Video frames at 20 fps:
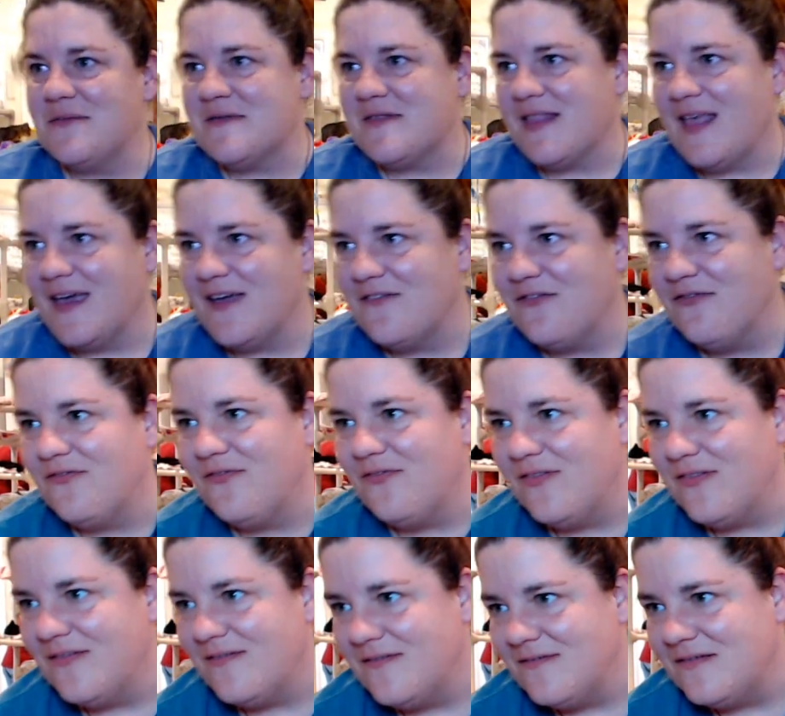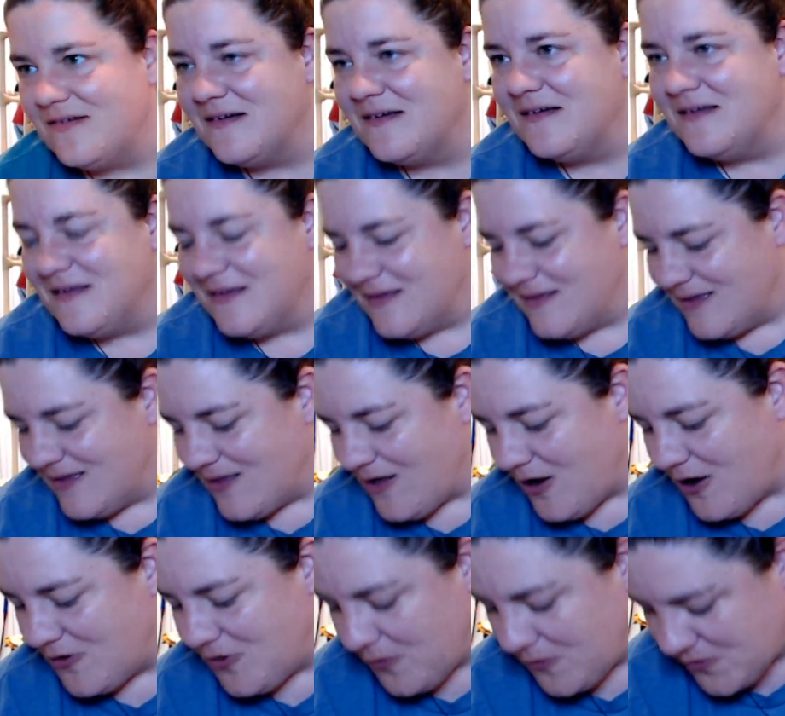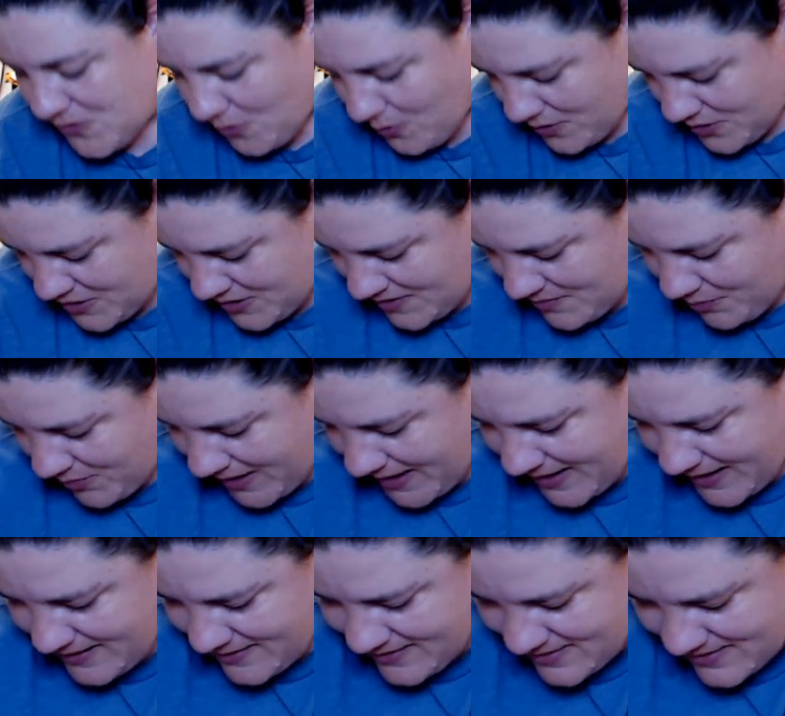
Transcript: like, aren't those gorgeous blankets?